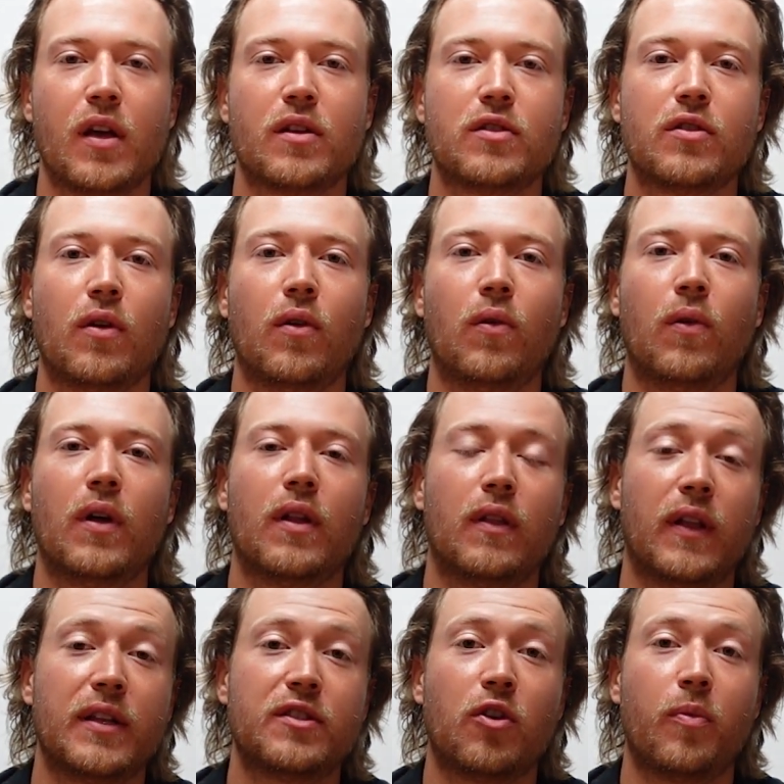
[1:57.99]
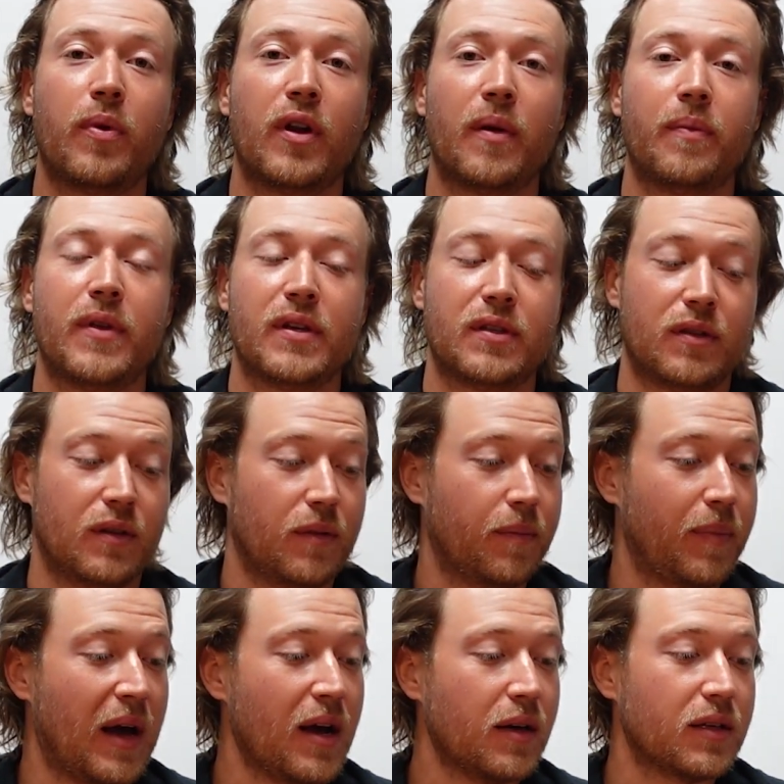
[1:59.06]
So let's open up this
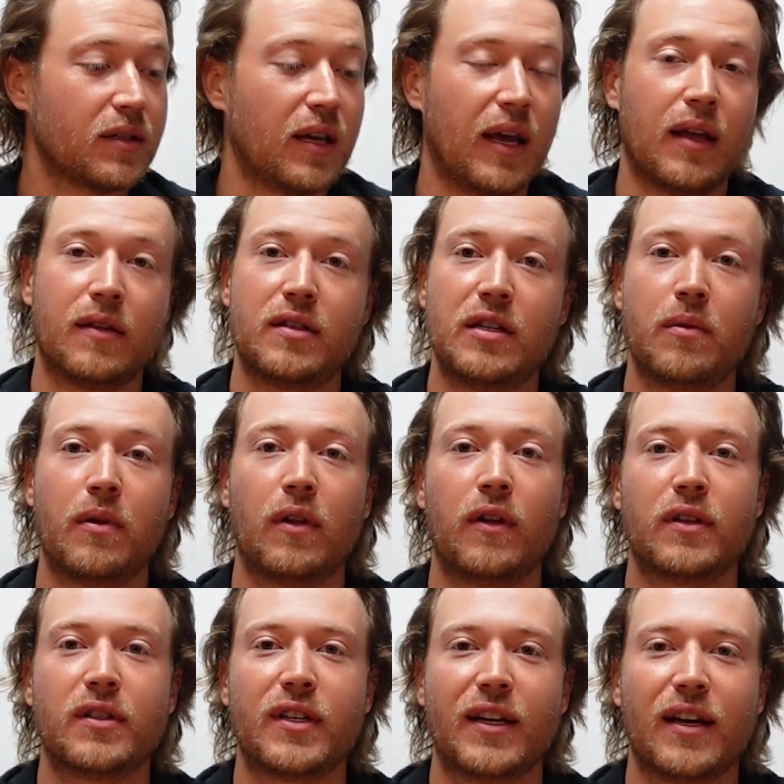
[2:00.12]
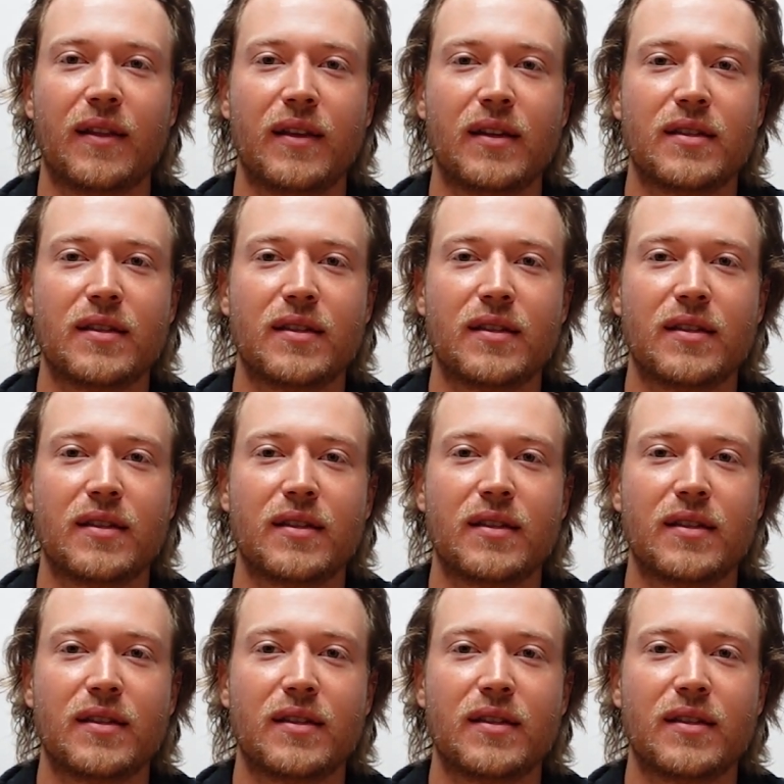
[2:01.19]
box and see what it looks like on the